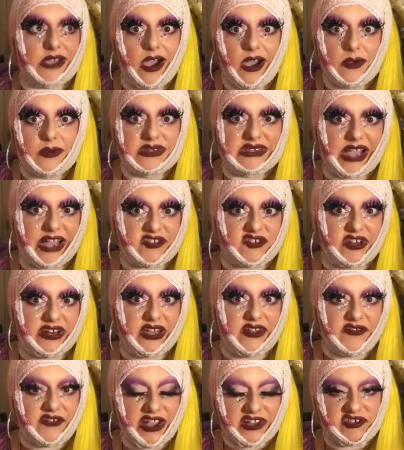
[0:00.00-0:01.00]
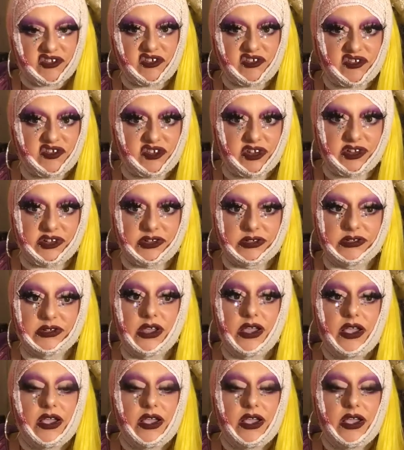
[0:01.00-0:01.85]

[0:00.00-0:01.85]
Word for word: I was actually a fashion student.